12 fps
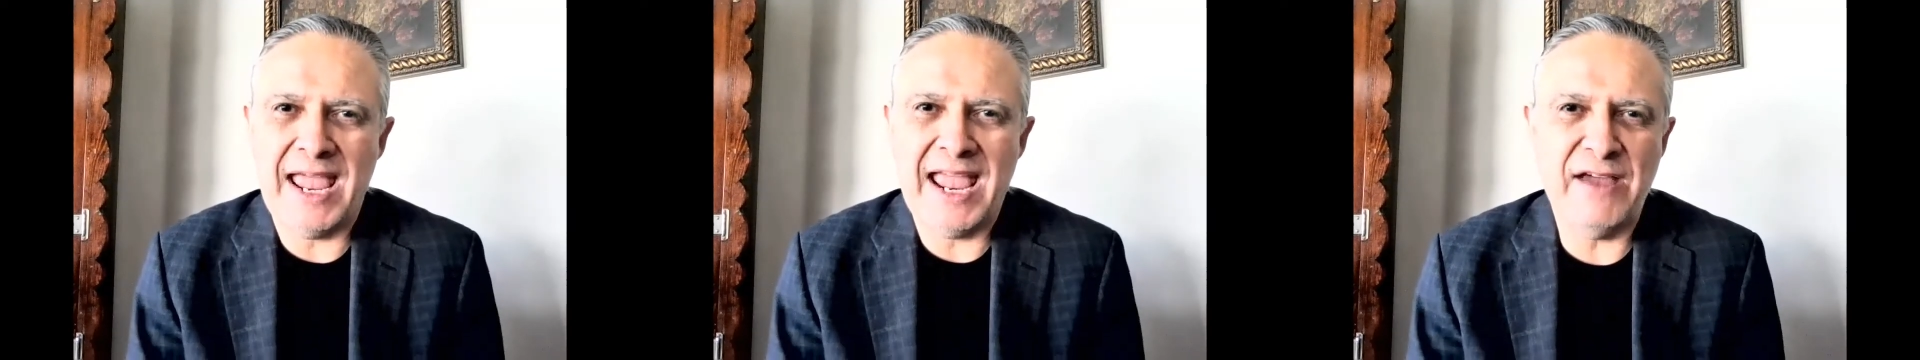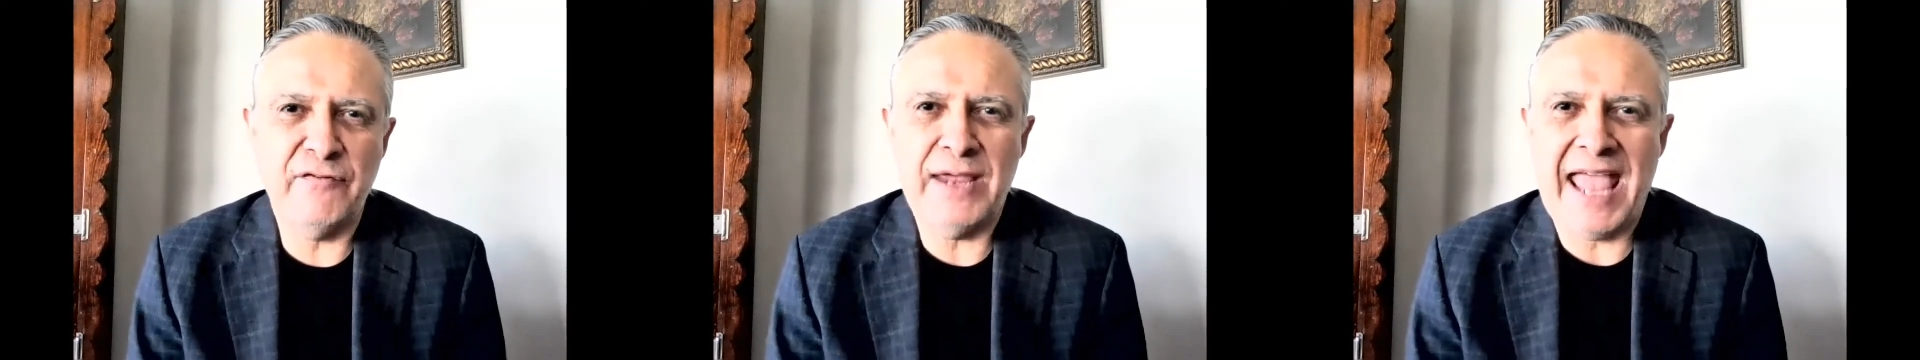
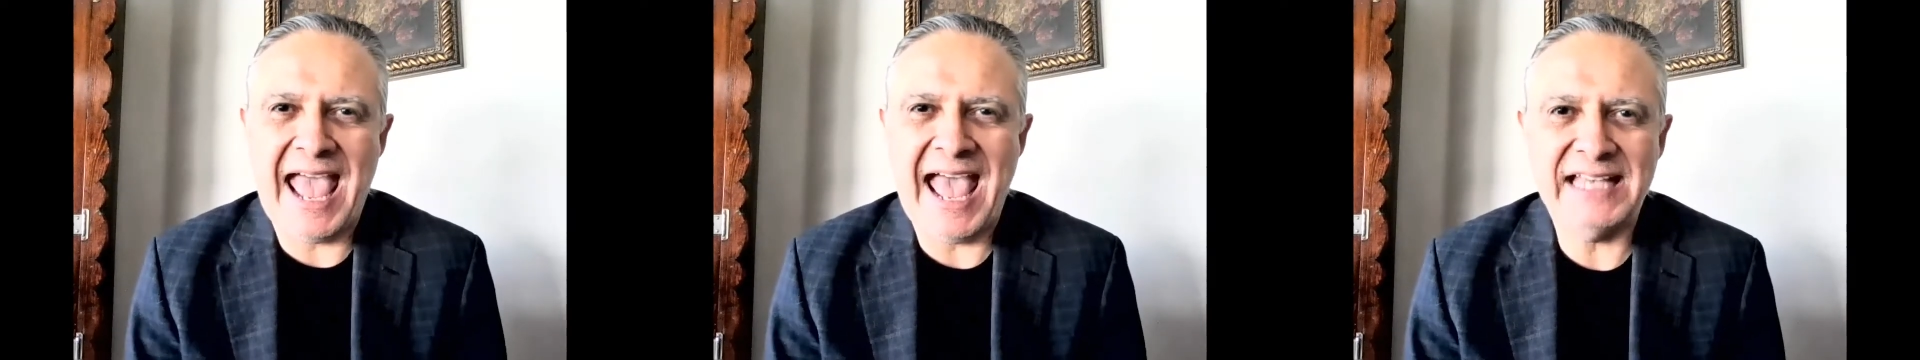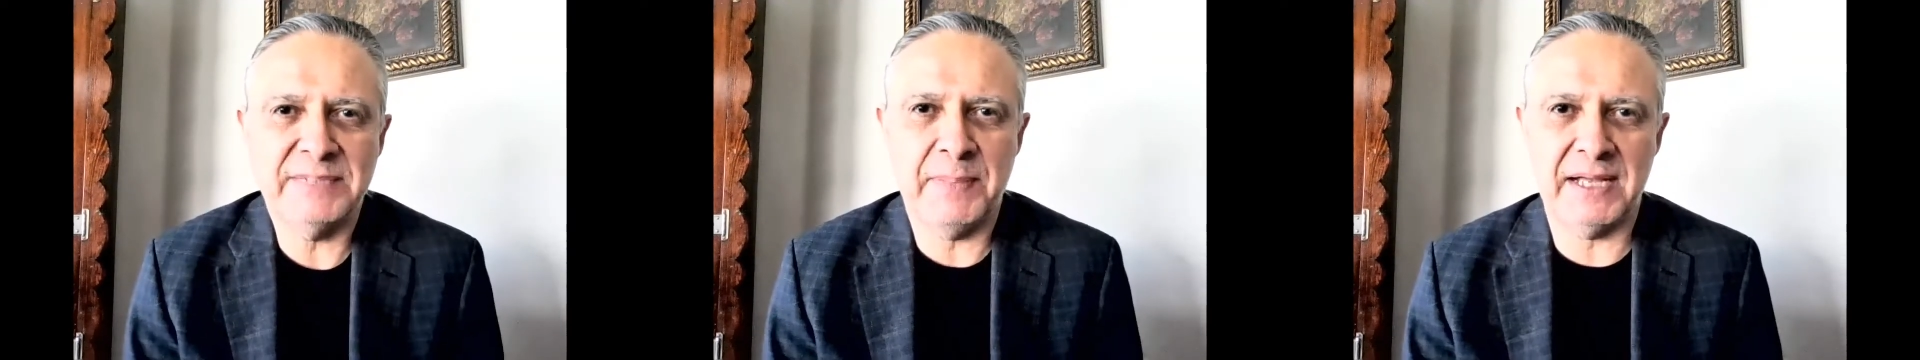every
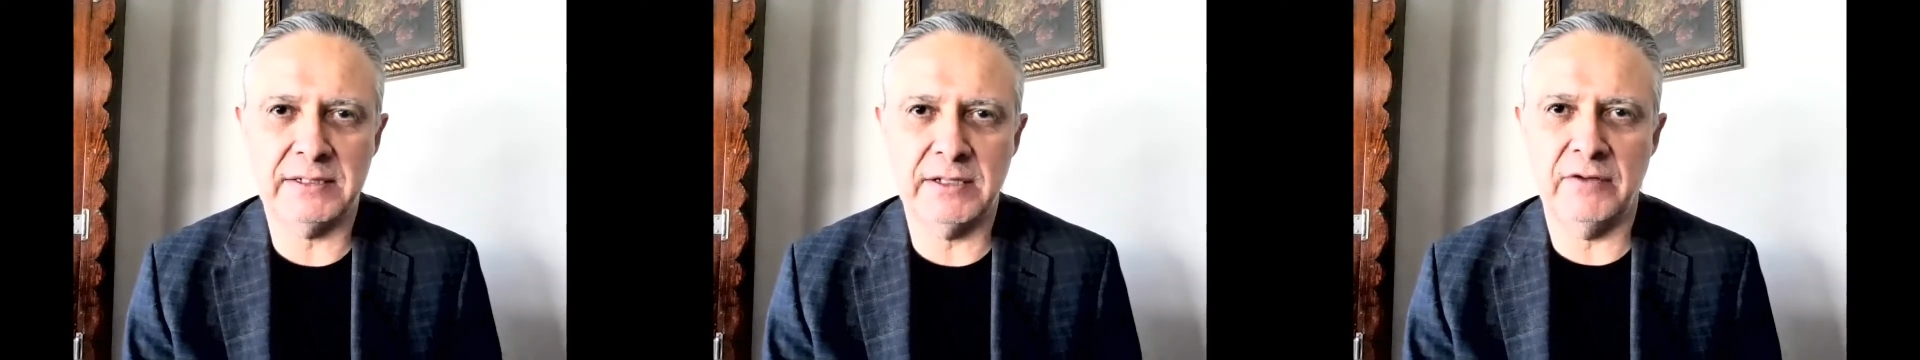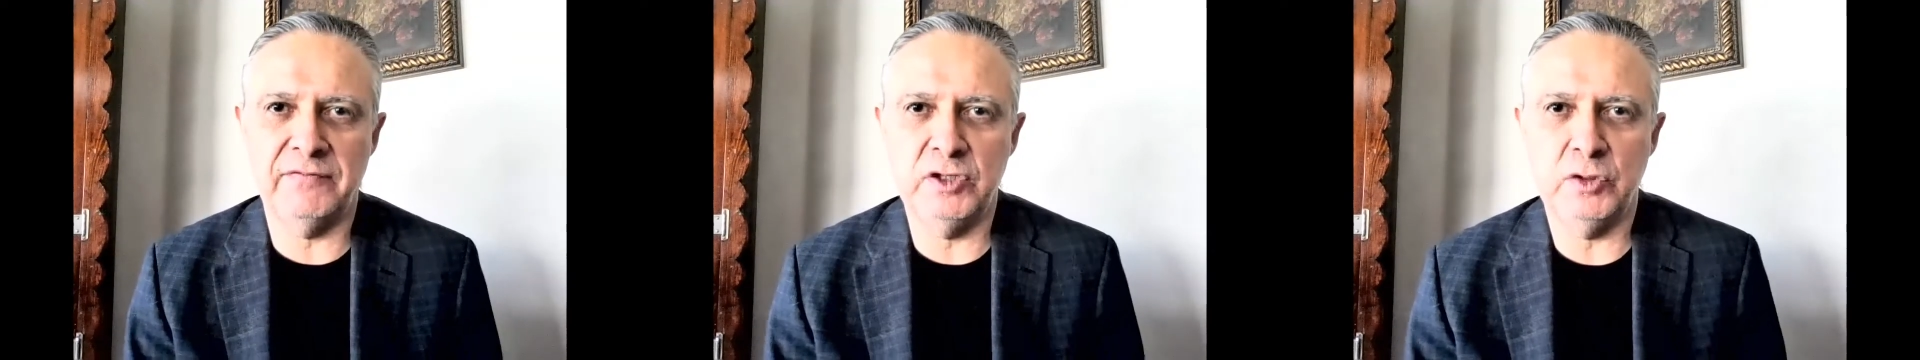aspect
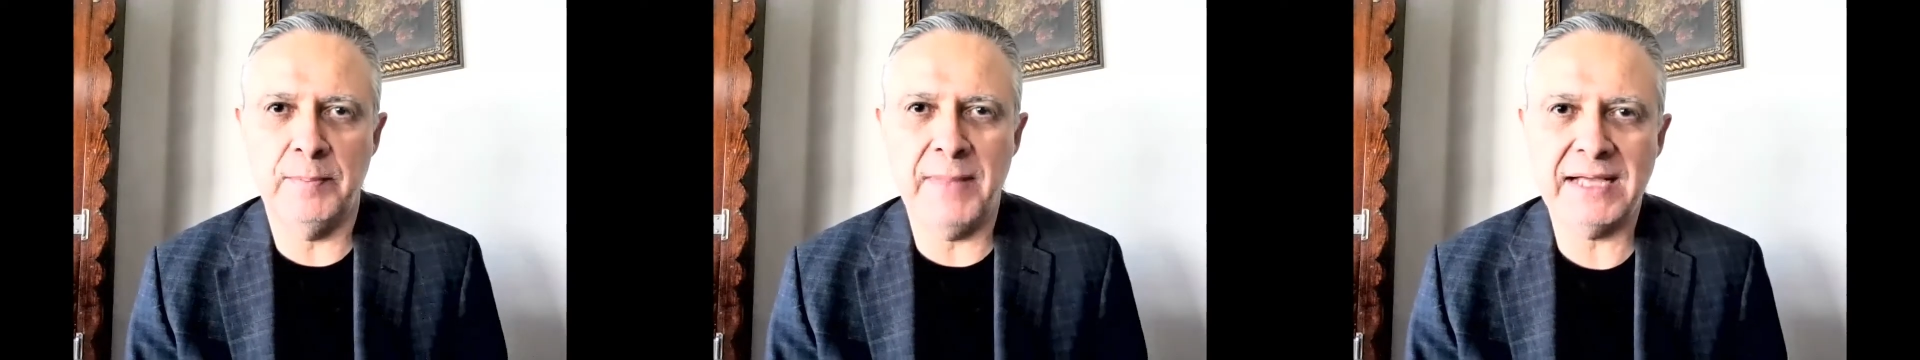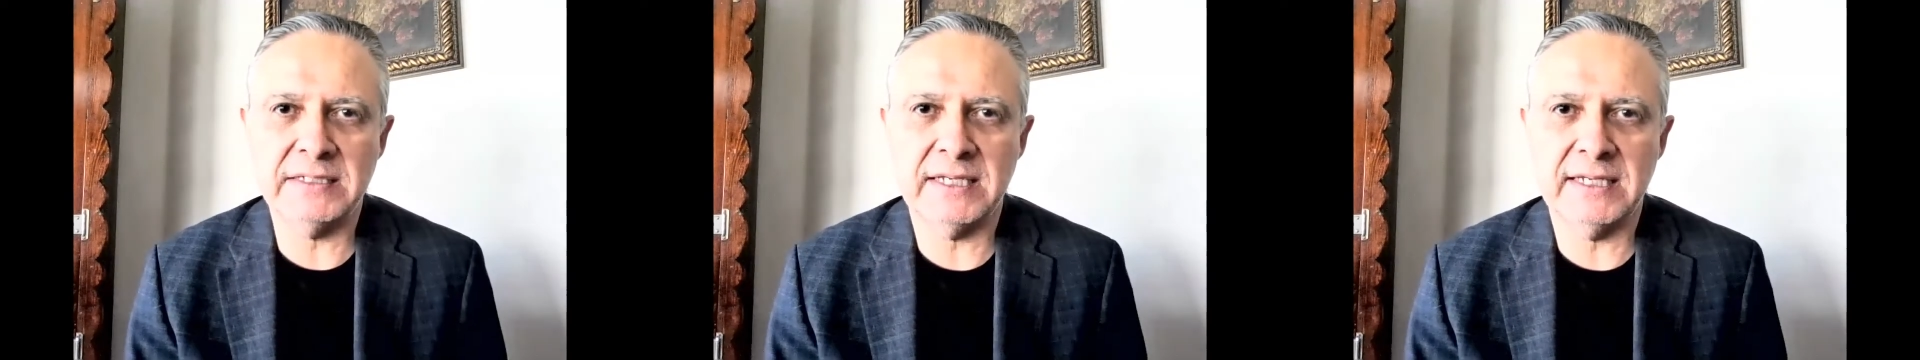of New
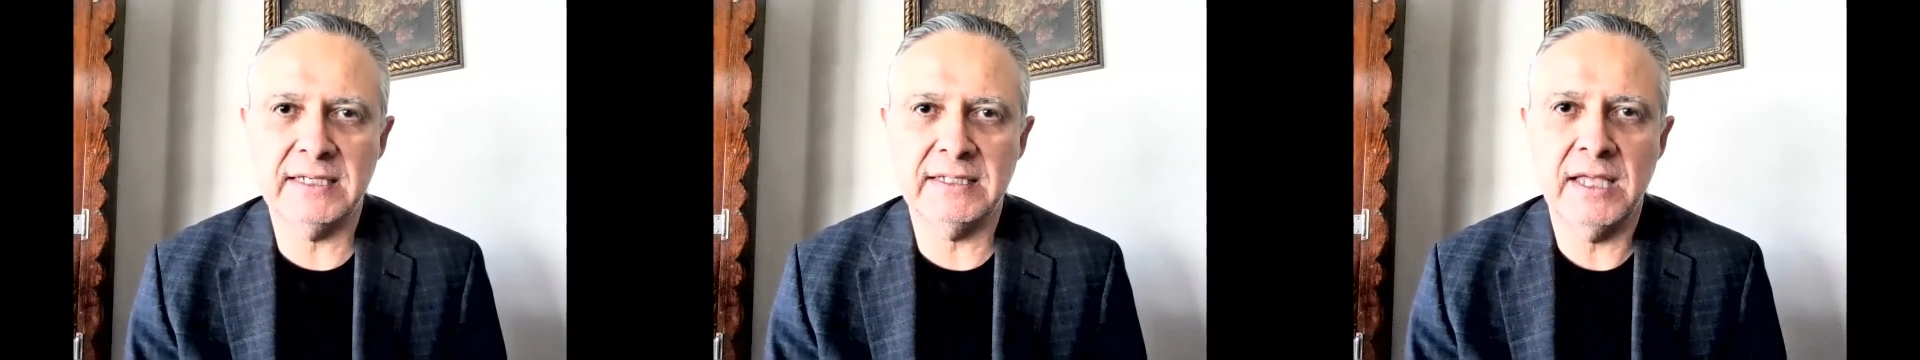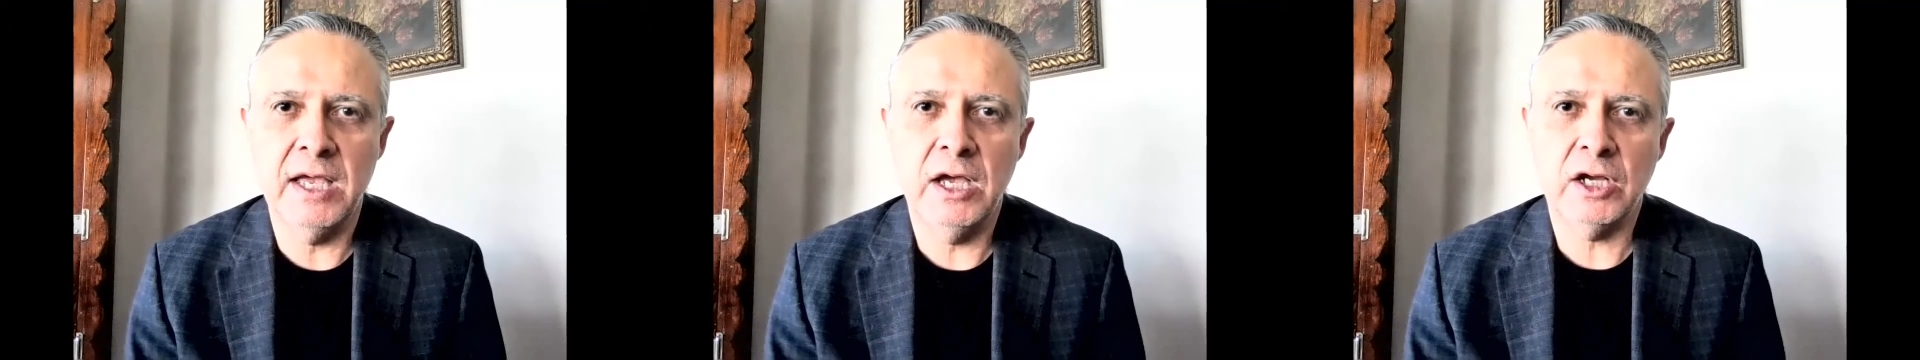Mexican